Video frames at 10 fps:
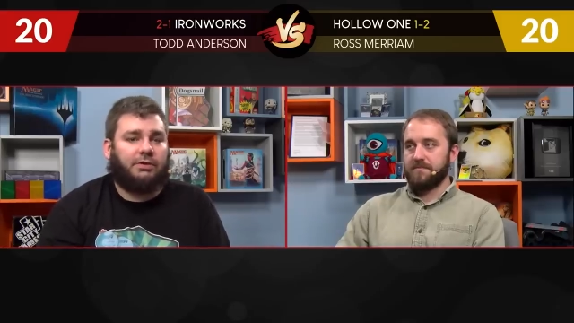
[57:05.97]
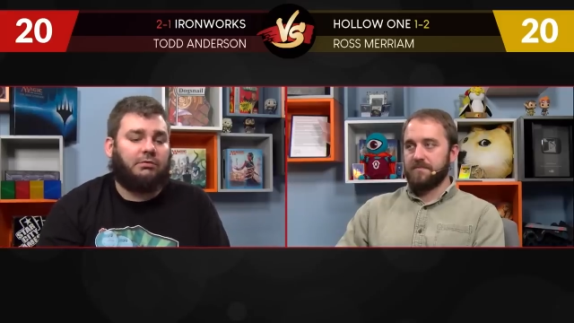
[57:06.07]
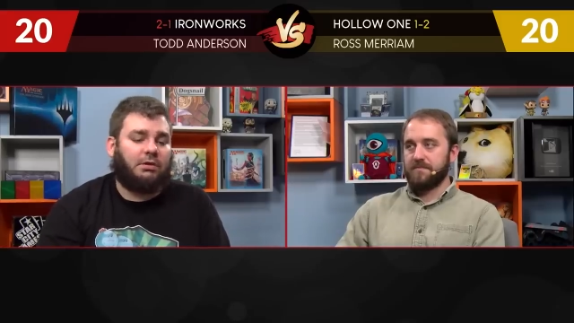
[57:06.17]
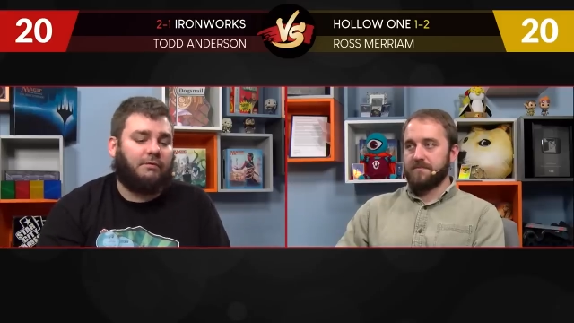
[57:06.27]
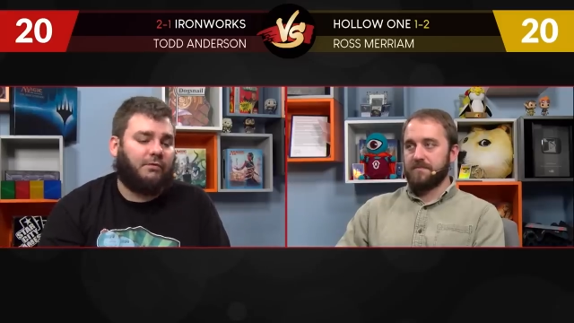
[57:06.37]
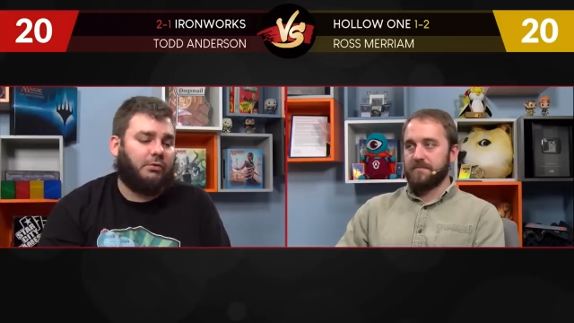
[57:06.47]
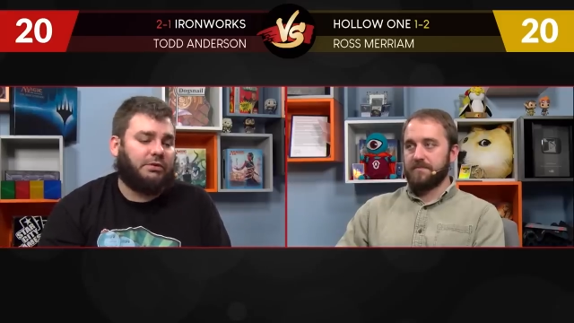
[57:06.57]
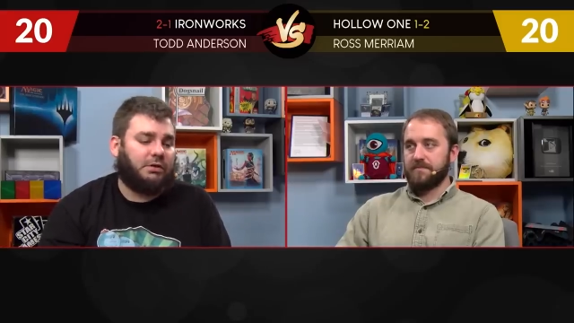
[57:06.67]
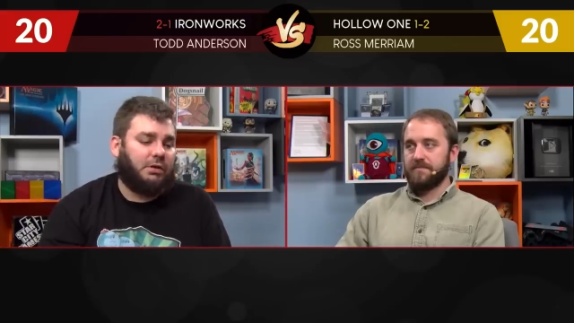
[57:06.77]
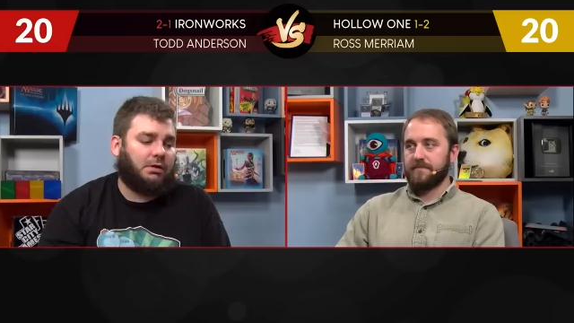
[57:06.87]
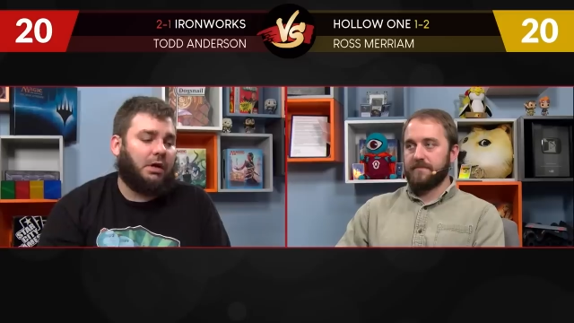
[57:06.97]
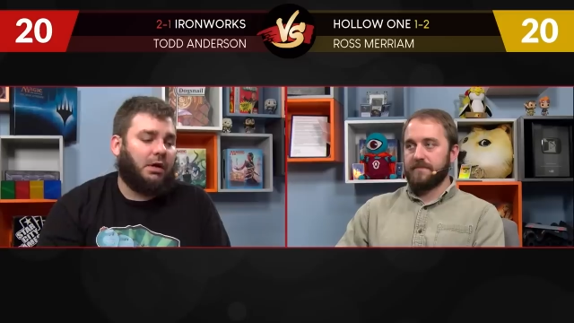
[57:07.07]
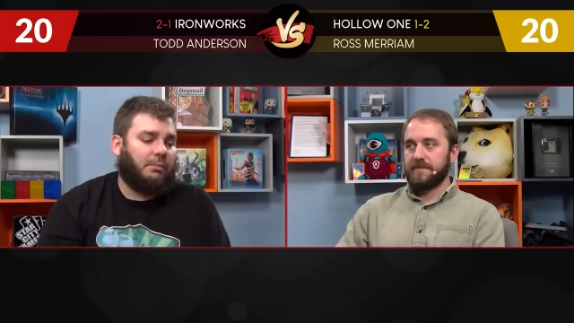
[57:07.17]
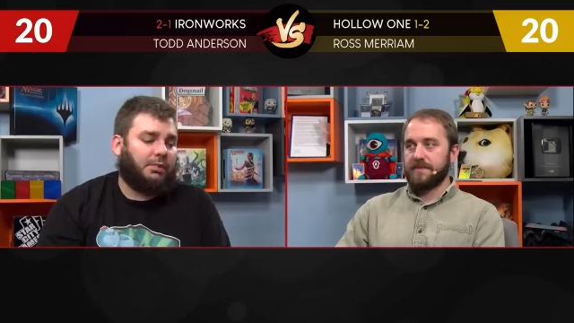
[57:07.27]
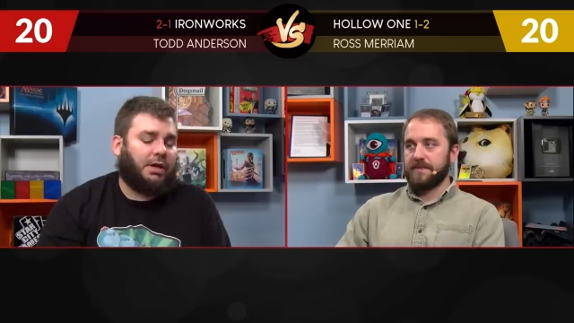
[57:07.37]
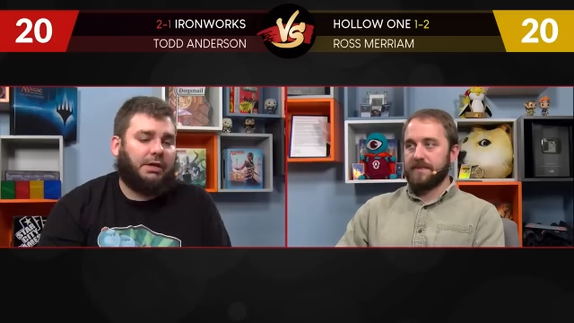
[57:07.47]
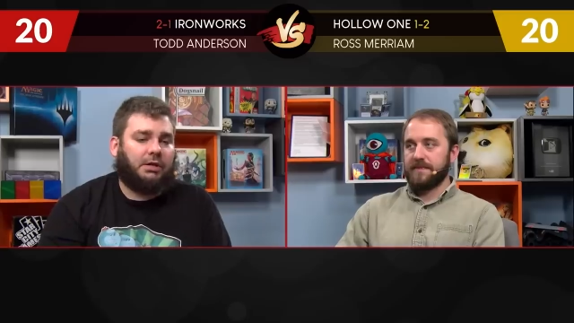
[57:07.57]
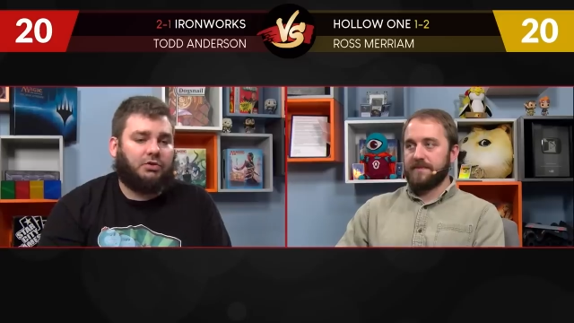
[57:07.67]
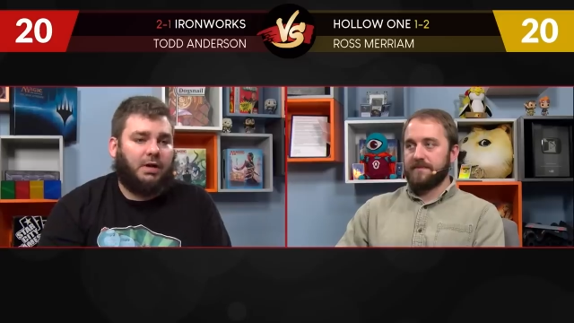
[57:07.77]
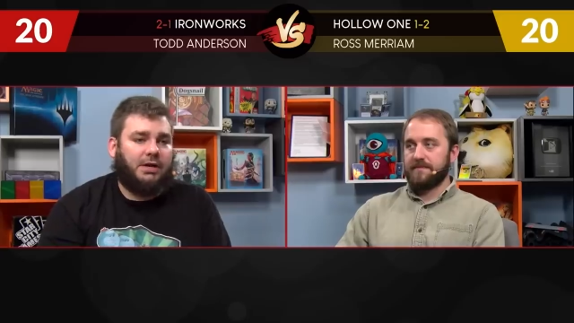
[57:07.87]
Speaker 1: You need to focus on playing a
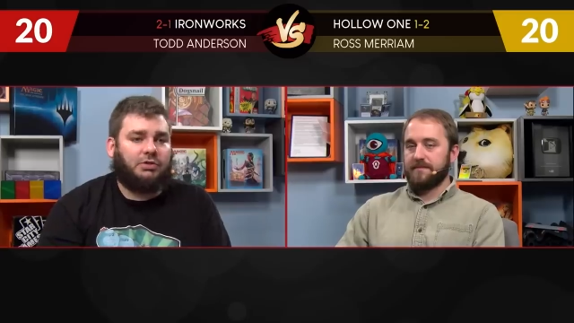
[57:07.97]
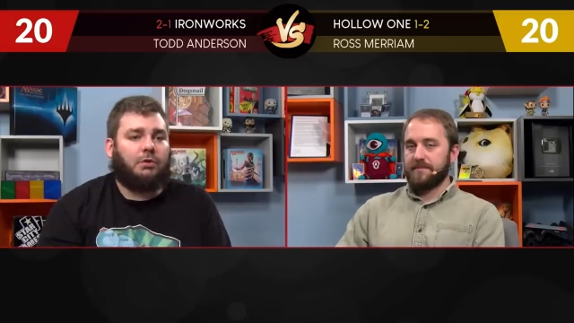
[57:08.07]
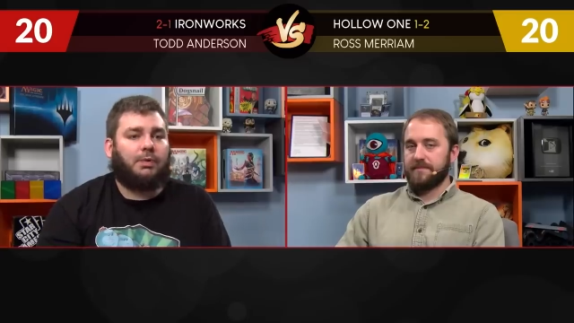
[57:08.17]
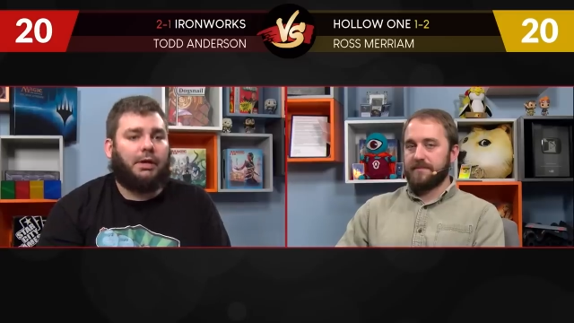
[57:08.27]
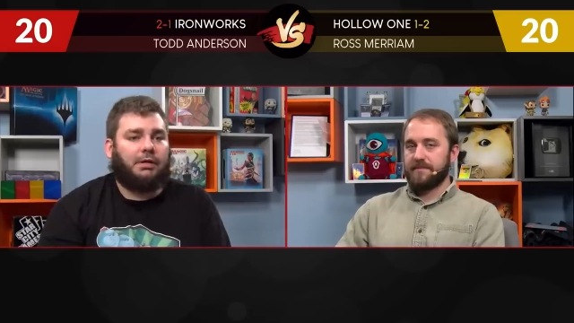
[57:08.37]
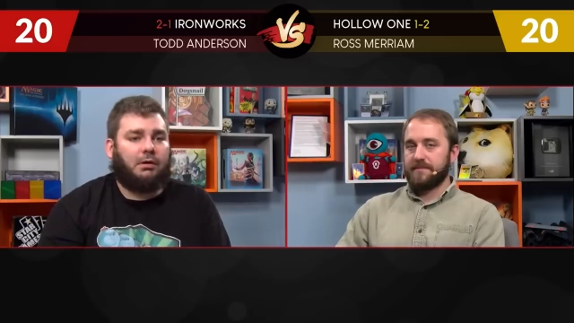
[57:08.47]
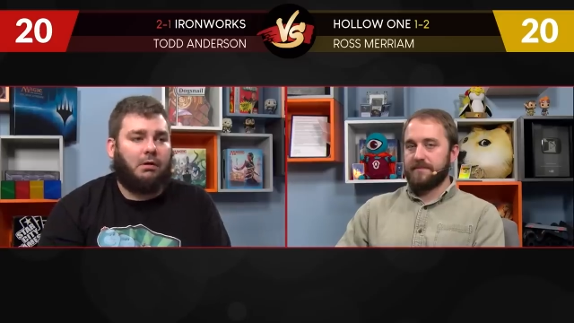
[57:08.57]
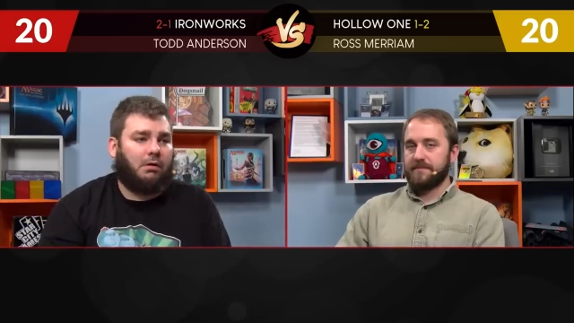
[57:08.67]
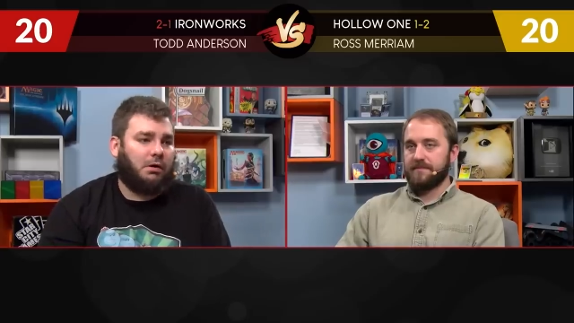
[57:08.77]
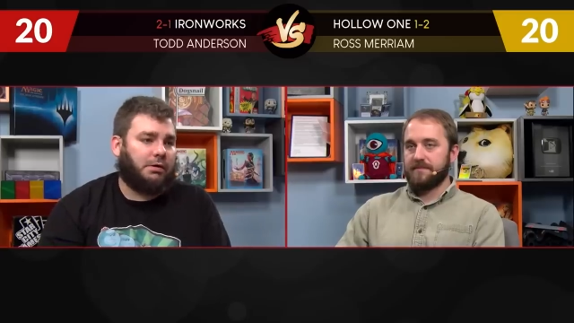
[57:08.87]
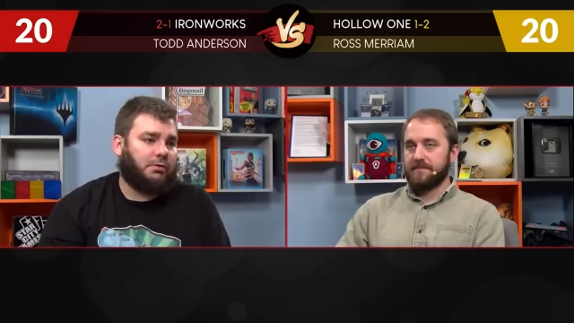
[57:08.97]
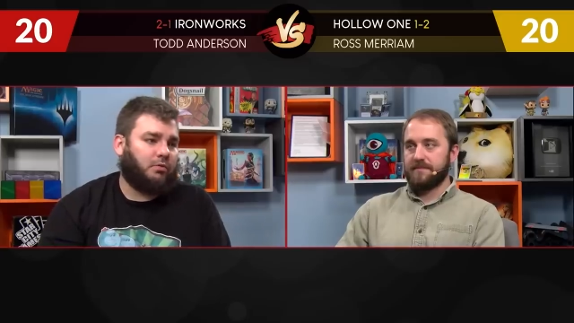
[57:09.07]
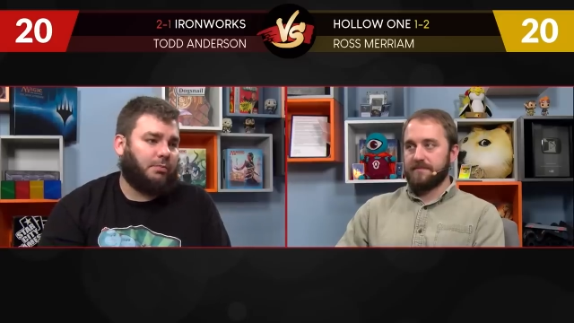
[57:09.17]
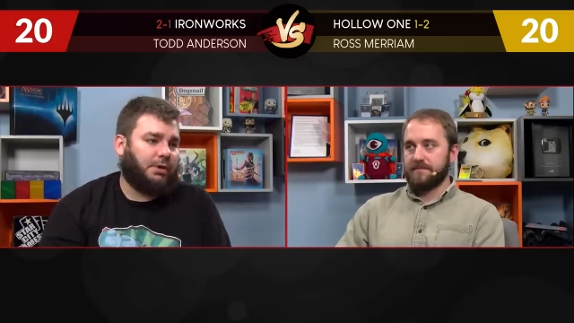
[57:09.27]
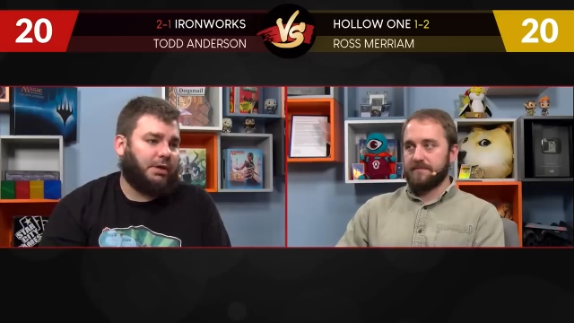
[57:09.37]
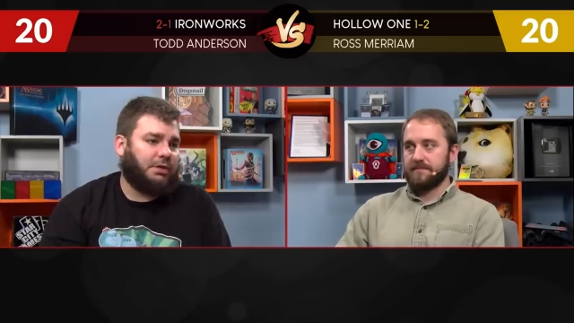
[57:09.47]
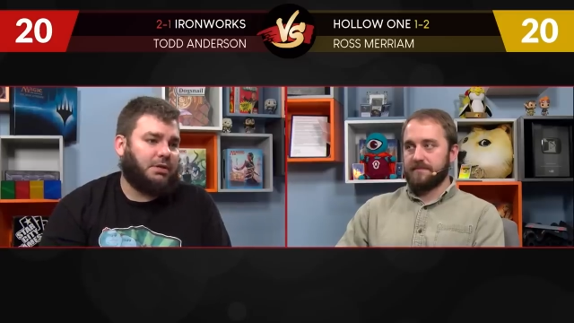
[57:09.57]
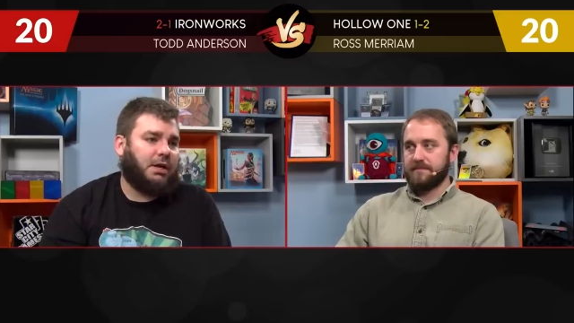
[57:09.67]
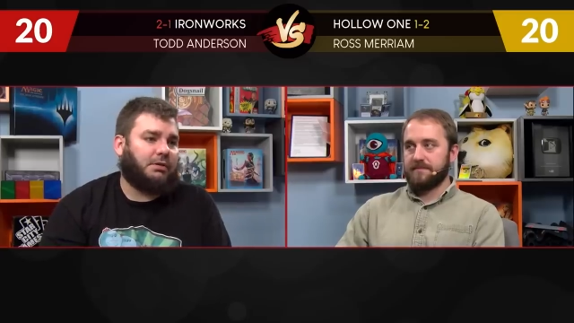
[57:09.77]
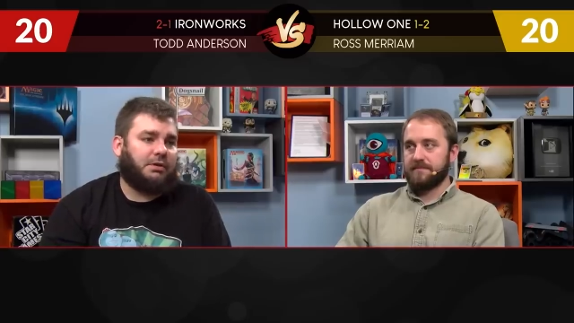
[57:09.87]
strategy or playing a card or playing a
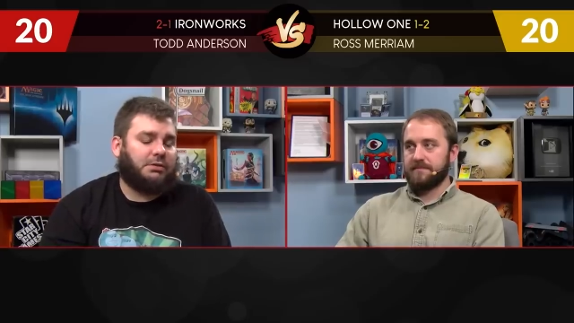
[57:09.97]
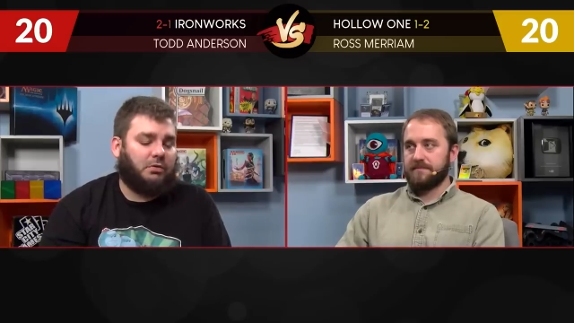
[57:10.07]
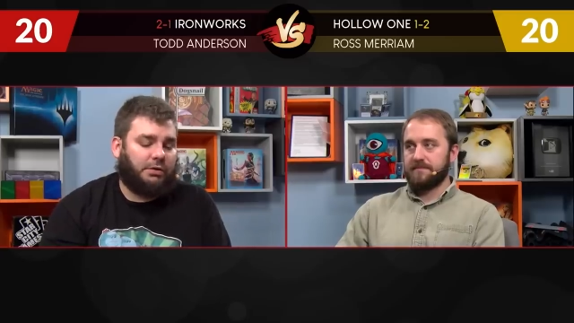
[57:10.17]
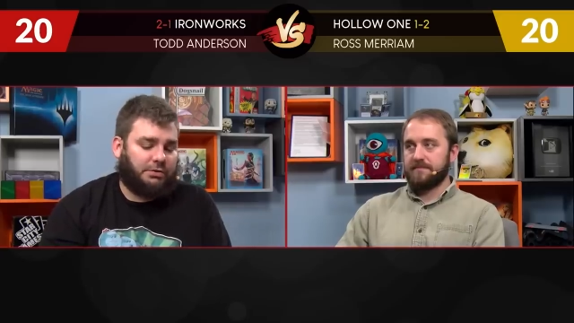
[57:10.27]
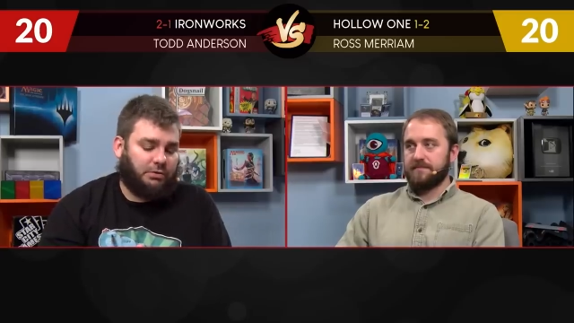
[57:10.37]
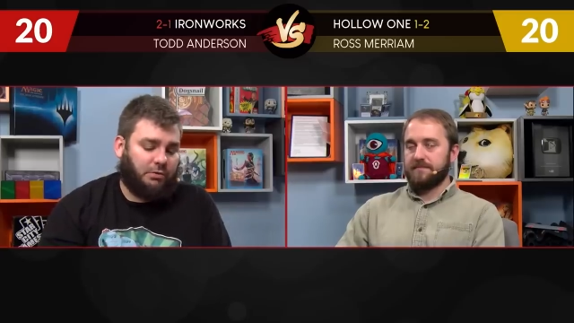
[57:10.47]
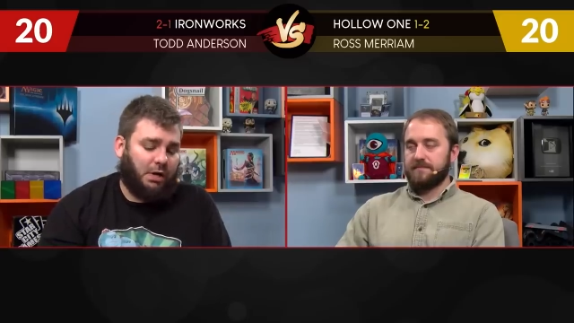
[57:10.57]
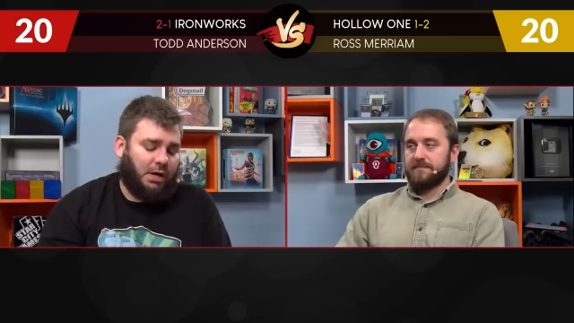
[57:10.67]
deck that's going to